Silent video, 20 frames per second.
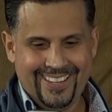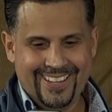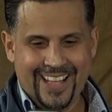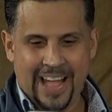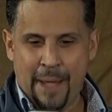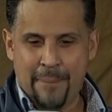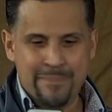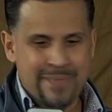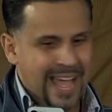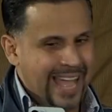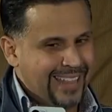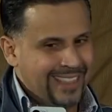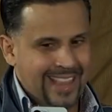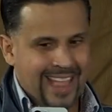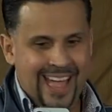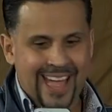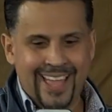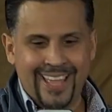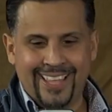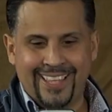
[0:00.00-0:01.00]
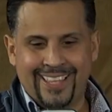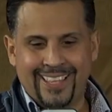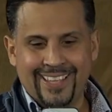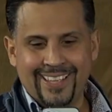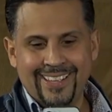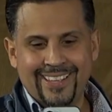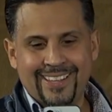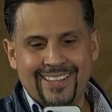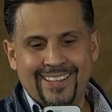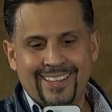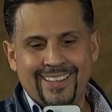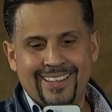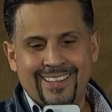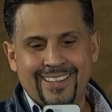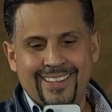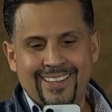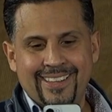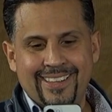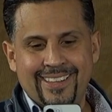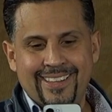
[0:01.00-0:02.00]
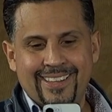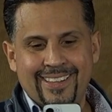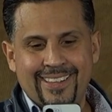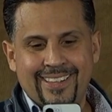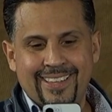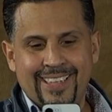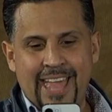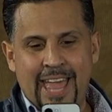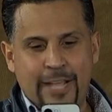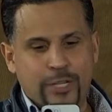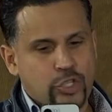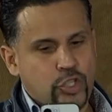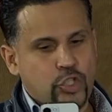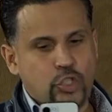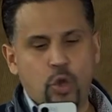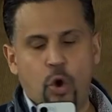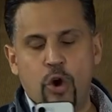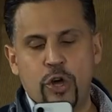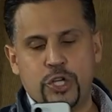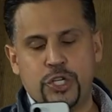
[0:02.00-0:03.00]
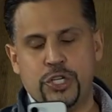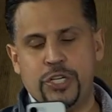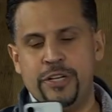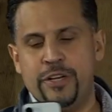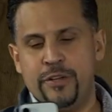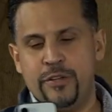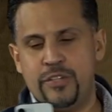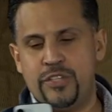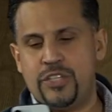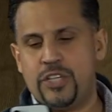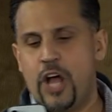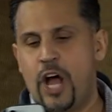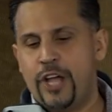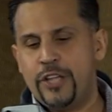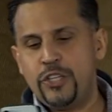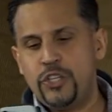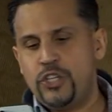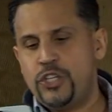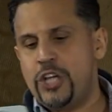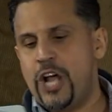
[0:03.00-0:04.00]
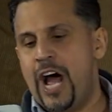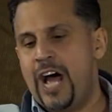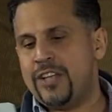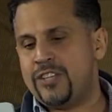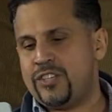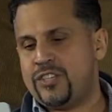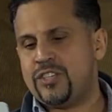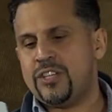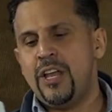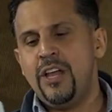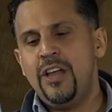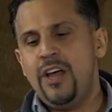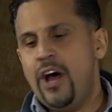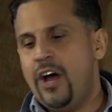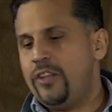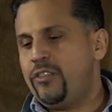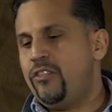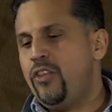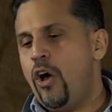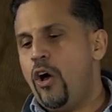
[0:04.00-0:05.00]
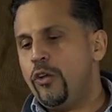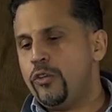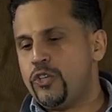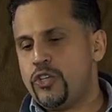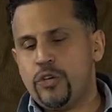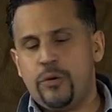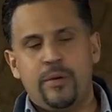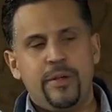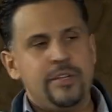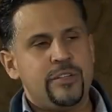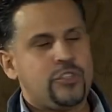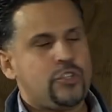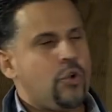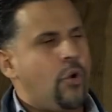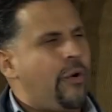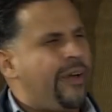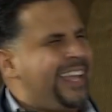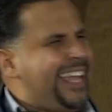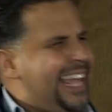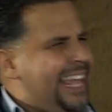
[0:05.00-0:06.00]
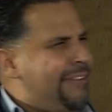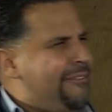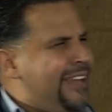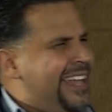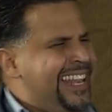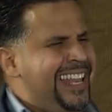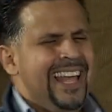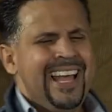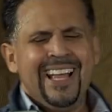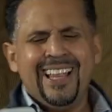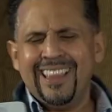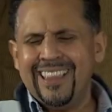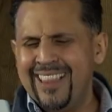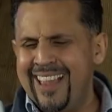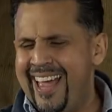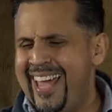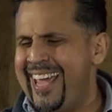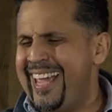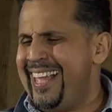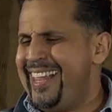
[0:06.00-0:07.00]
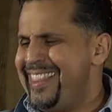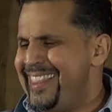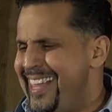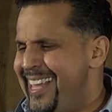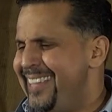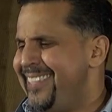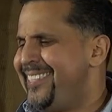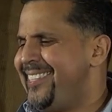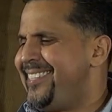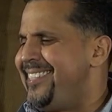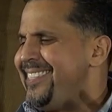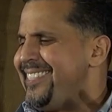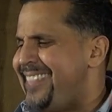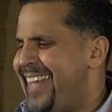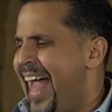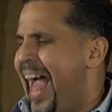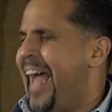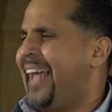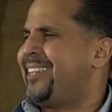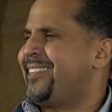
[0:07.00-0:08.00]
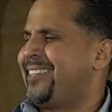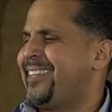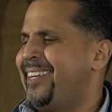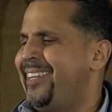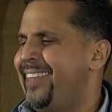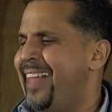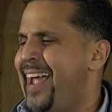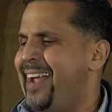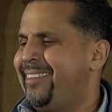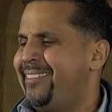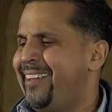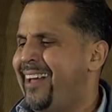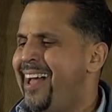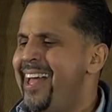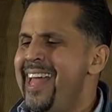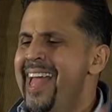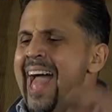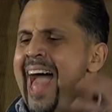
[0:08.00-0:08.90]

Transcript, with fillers: I'm not like extortioners, unjust, adulterers, or even like this tax collector,